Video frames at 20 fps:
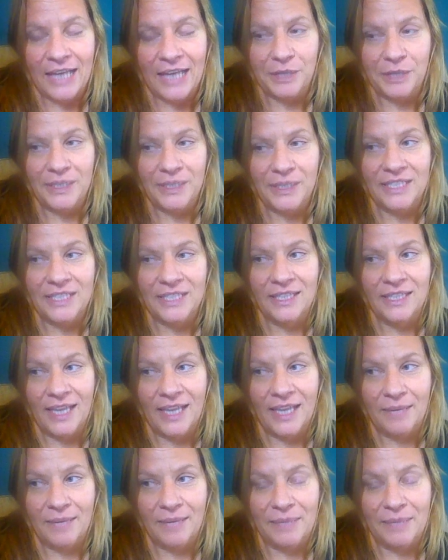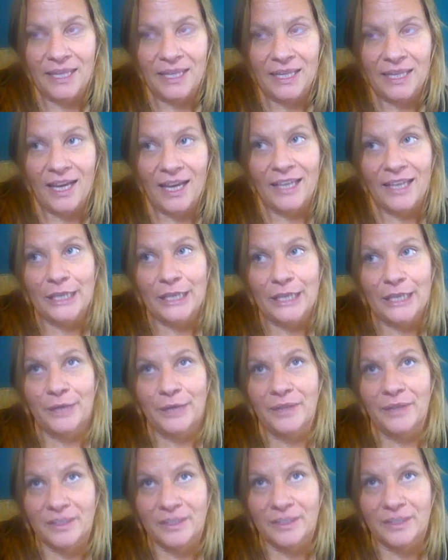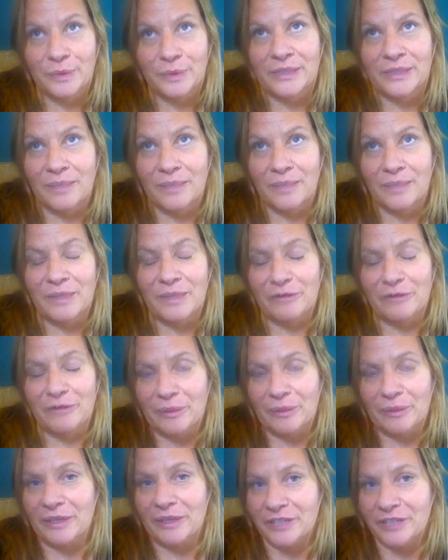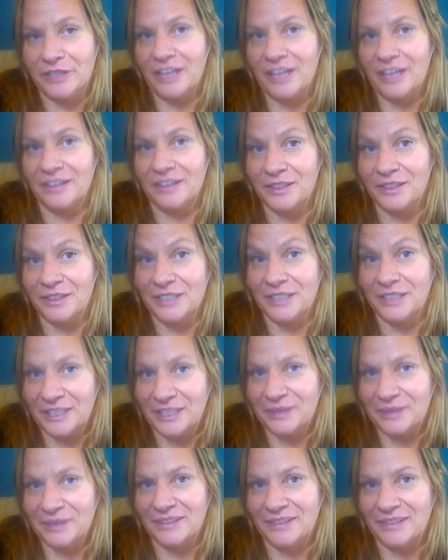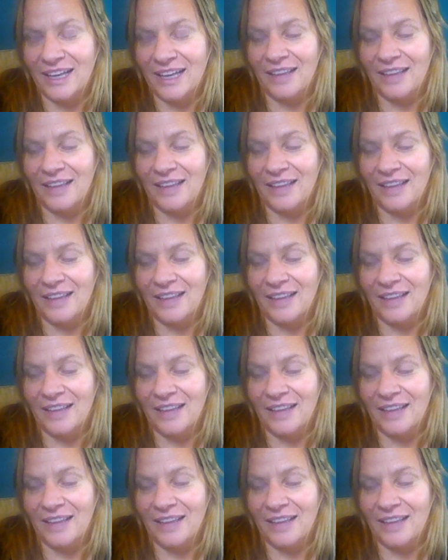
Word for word: And you need to then be like, you know, this was something from their childhood too.